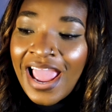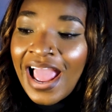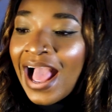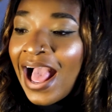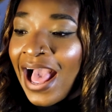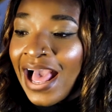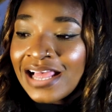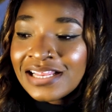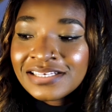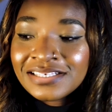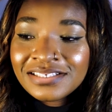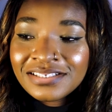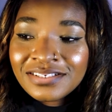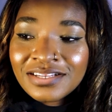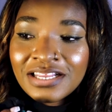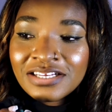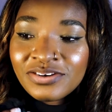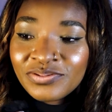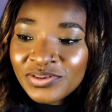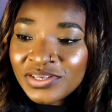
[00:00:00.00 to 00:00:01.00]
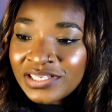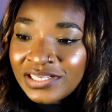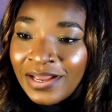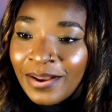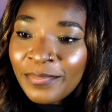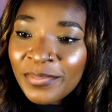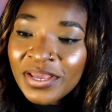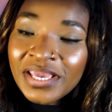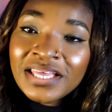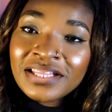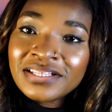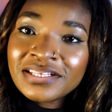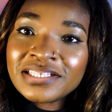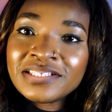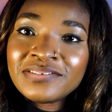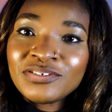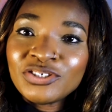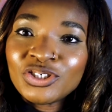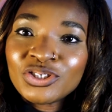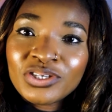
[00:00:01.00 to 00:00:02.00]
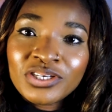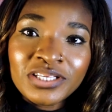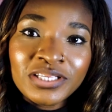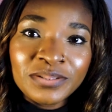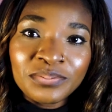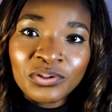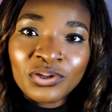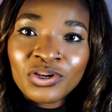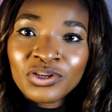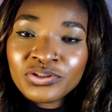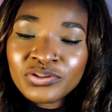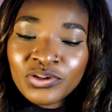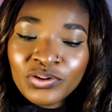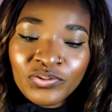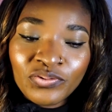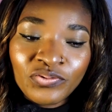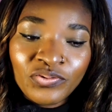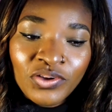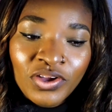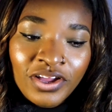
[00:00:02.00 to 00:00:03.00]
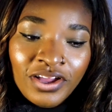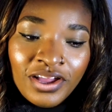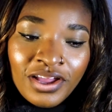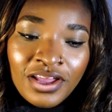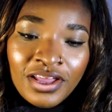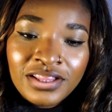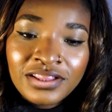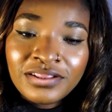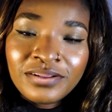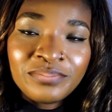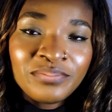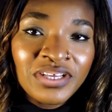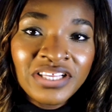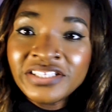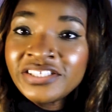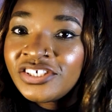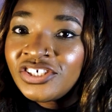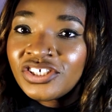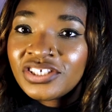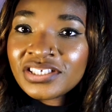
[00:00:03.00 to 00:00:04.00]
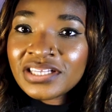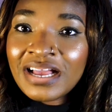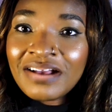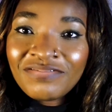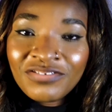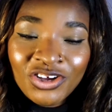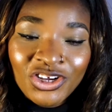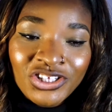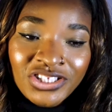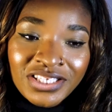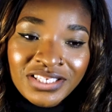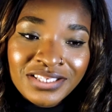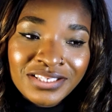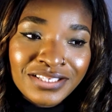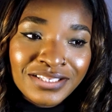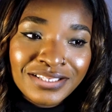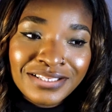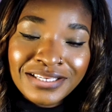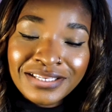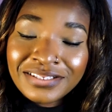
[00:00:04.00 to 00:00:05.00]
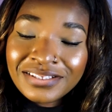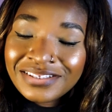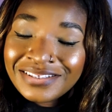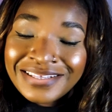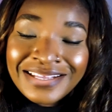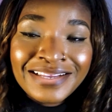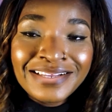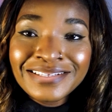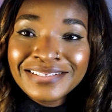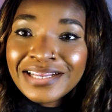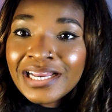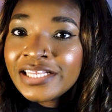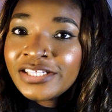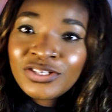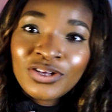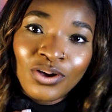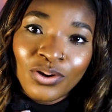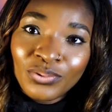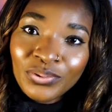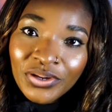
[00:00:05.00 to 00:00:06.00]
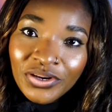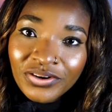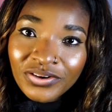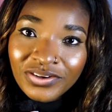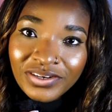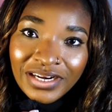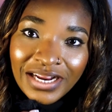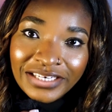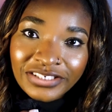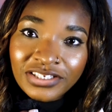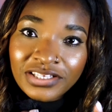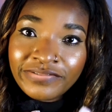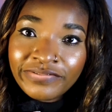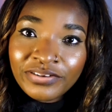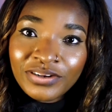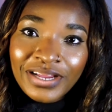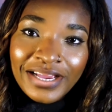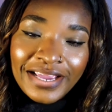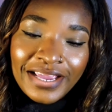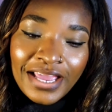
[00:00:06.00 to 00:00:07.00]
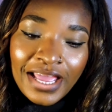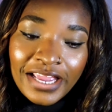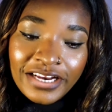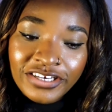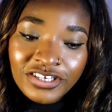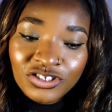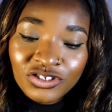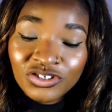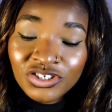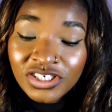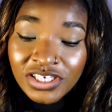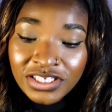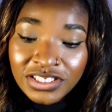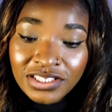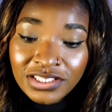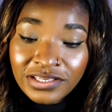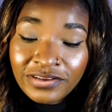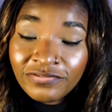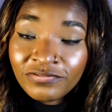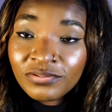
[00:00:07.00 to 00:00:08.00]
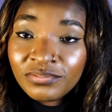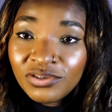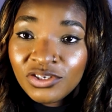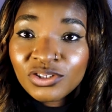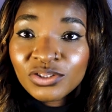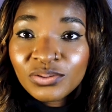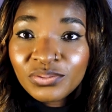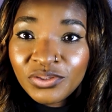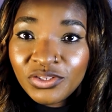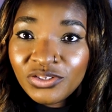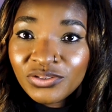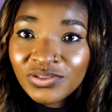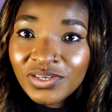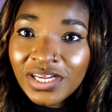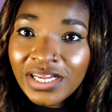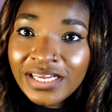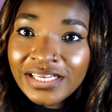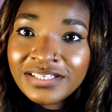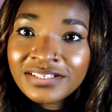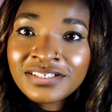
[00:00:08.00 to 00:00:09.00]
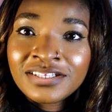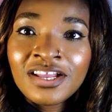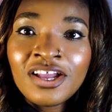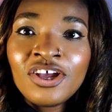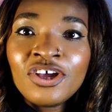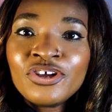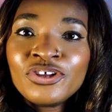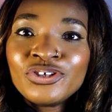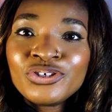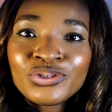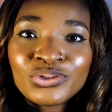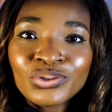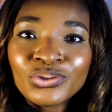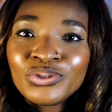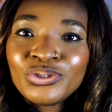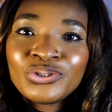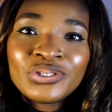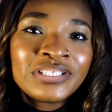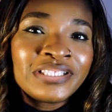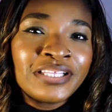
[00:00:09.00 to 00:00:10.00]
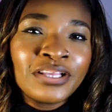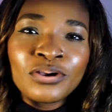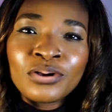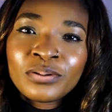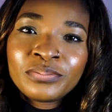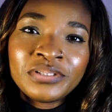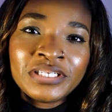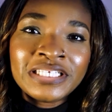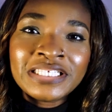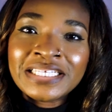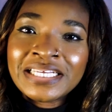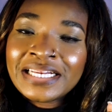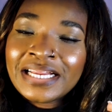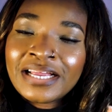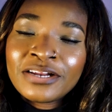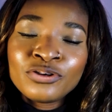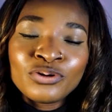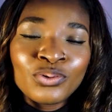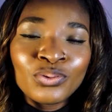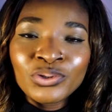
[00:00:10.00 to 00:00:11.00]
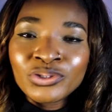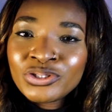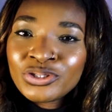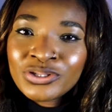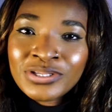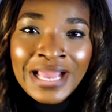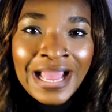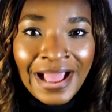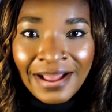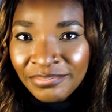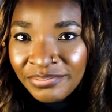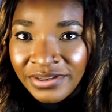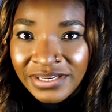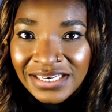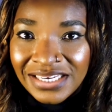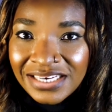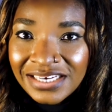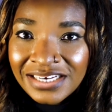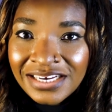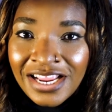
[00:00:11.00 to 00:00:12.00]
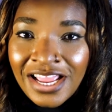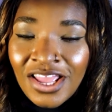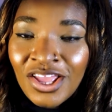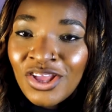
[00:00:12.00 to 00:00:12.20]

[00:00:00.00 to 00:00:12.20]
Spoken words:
and the reason I'm making this video is because of the messages I've gotten, the things that is going on. I just feel like I need to share this information with you guys so you stay updated and know what is happening.